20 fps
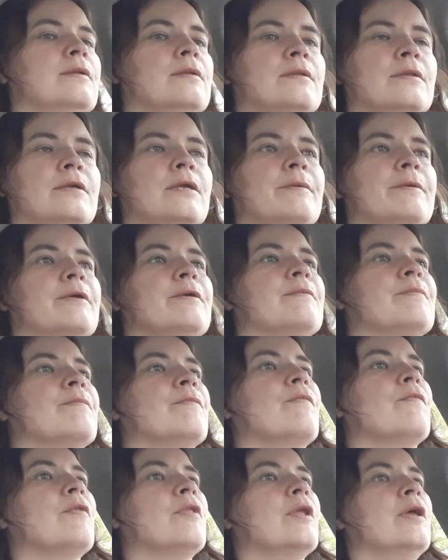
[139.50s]
There we go.
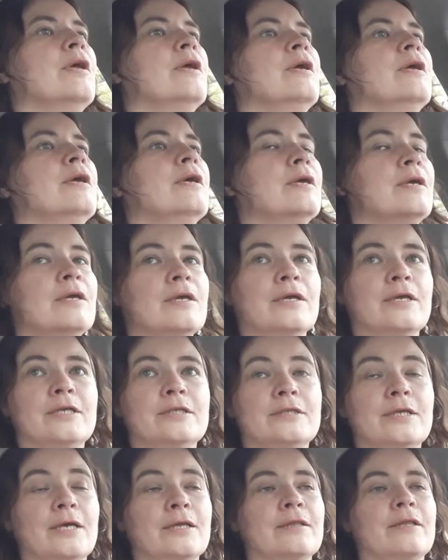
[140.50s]

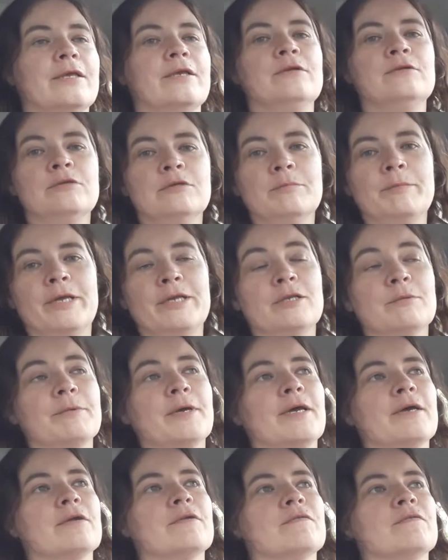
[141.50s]
Is that they usually make them
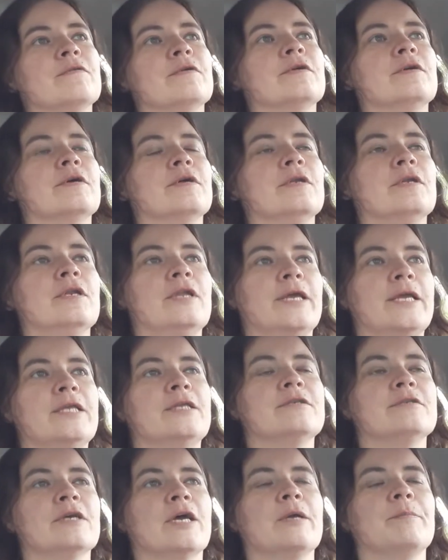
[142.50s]
out of a light
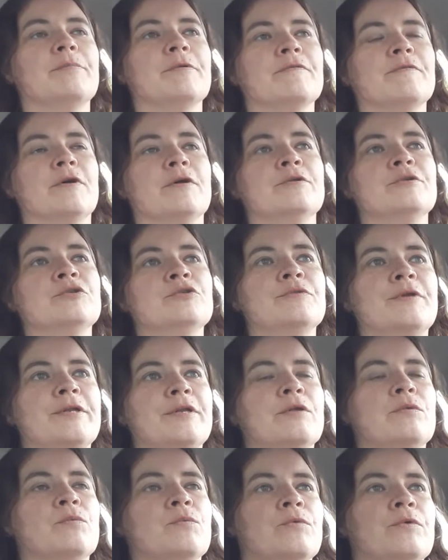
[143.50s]
type of
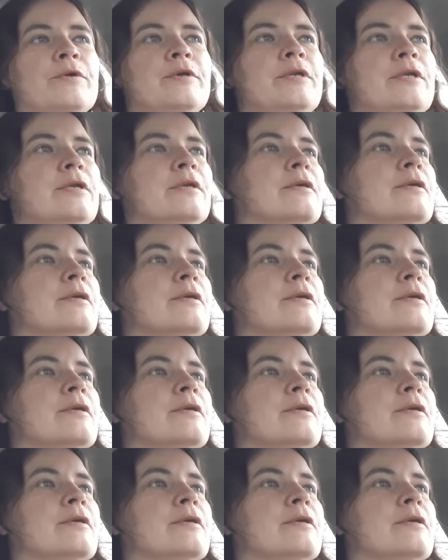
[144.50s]
untreated wood.